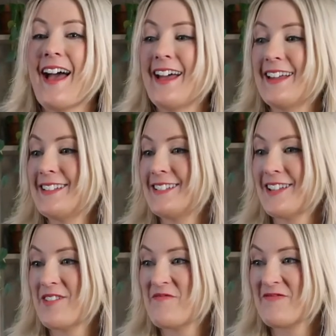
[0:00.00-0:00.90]

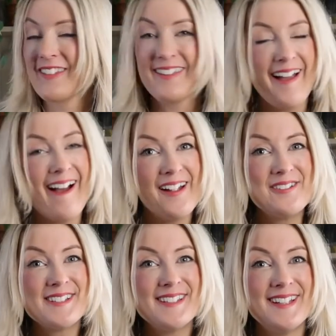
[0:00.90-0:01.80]
And yeah, I
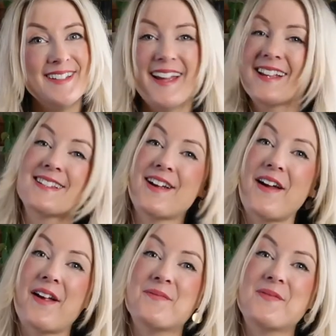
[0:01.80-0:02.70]
will see you next
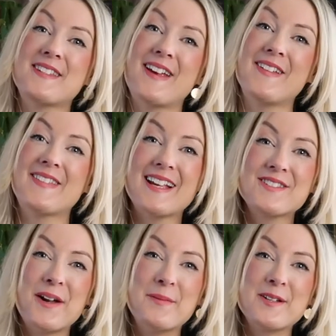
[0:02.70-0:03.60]
time. So thanks
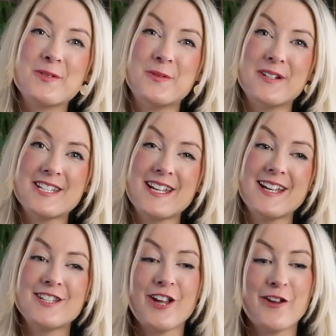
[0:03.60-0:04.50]
very much for
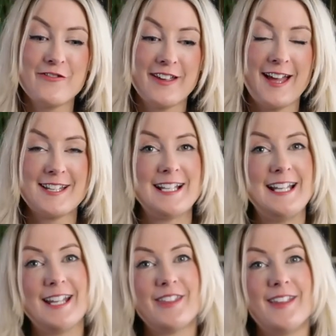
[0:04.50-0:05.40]
watching. Don't forget to
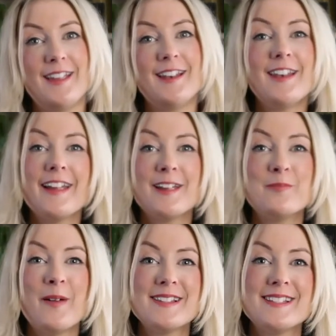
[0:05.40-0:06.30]
click the like
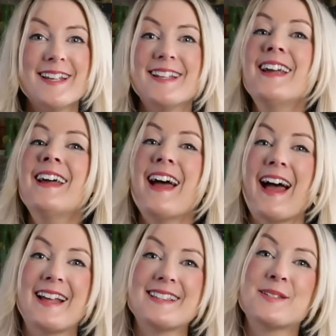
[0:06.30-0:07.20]
button
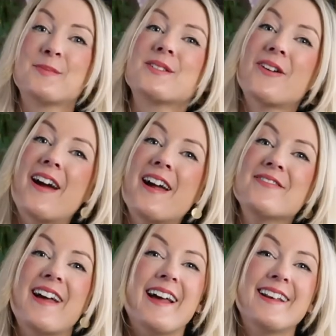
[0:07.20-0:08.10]
and subscribe,
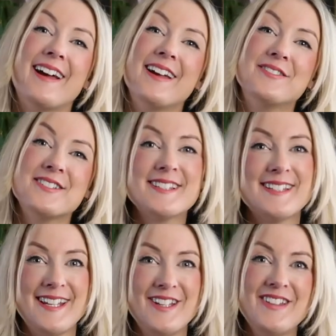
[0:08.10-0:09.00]
and I will
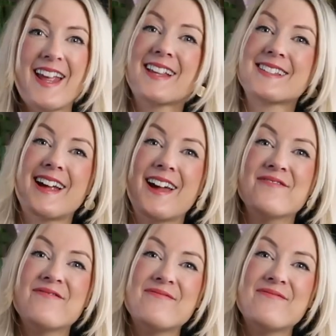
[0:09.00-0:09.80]
see you next time.